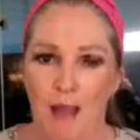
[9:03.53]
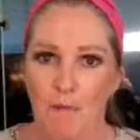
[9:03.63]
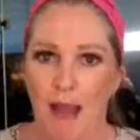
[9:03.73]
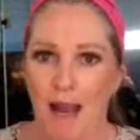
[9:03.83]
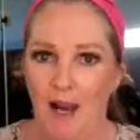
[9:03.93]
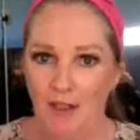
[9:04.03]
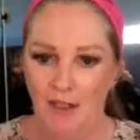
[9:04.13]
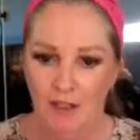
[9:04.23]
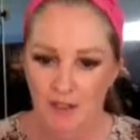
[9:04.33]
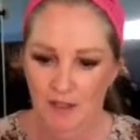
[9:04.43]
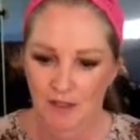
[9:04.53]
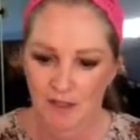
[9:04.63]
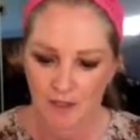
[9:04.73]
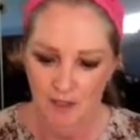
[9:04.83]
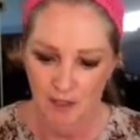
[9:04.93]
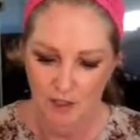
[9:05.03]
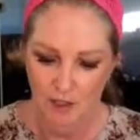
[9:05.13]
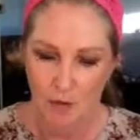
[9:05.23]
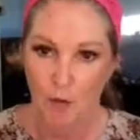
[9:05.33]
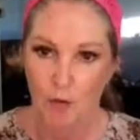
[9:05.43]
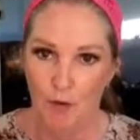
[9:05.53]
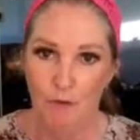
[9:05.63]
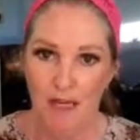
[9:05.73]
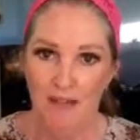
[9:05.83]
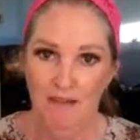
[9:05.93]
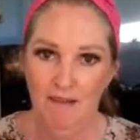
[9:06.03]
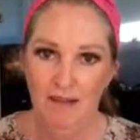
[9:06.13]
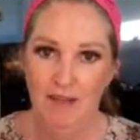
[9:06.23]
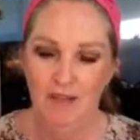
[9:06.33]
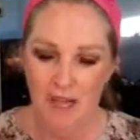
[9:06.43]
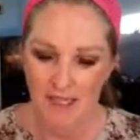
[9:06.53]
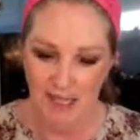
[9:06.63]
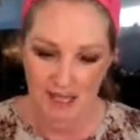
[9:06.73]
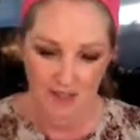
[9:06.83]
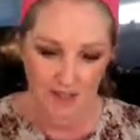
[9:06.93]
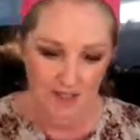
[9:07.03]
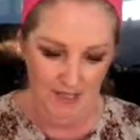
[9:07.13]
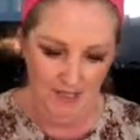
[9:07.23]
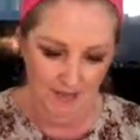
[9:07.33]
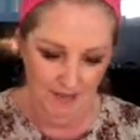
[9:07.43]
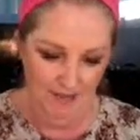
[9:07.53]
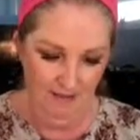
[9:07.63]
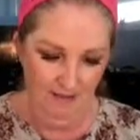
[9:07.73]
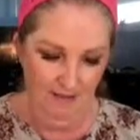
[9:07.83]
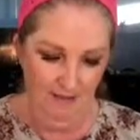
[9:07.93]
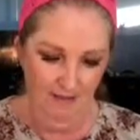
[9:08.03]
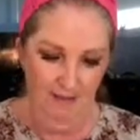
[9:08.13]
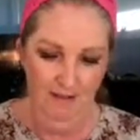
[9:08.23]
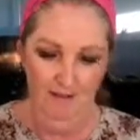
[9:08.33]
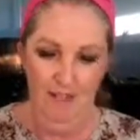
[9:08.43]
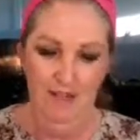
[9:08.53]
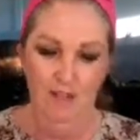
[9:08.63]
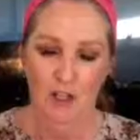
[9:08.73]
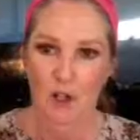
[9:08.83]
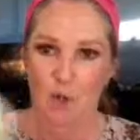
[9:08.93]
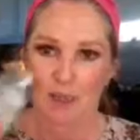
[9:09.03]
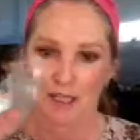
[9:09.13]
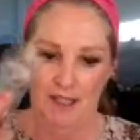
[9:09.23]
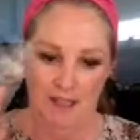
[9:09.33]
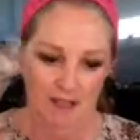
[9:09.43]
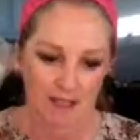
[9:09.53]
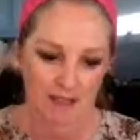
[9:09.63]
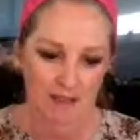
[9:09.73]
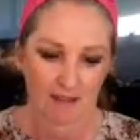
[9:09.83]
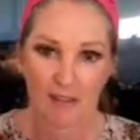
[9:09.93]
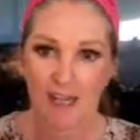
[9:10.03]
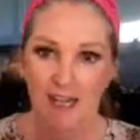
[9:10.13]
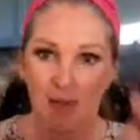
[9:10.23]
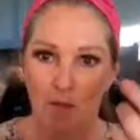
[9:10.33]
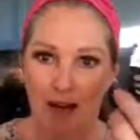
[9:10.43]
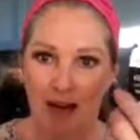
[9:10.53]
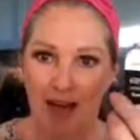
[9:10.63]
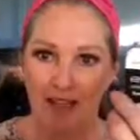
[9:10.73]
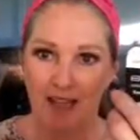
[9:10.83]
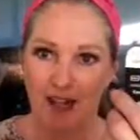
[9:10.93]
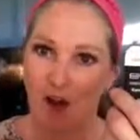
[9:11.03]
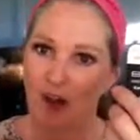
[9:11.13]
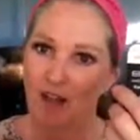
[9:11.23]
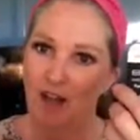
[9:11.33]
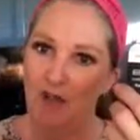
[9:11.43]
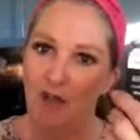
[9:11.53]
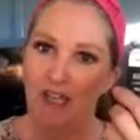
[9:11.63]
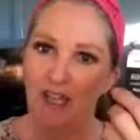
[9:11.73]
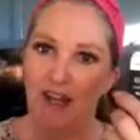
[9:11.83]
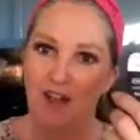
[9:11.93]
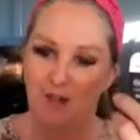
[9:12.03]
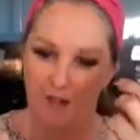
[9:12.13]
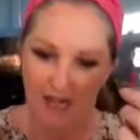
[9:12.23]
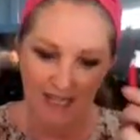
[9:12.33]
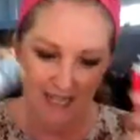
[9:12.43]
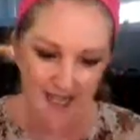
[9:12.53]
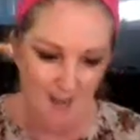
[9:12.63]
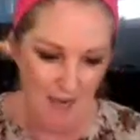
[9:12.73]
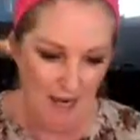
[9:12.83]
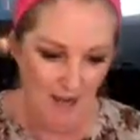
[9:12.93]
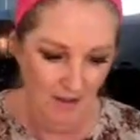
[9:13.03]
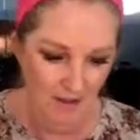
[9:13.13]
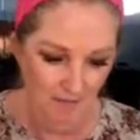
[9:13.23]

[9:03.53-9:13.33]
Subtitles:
a palette to put them in, they tend to sit in the little blisters in the packs, and I generally tend to forget to get them out.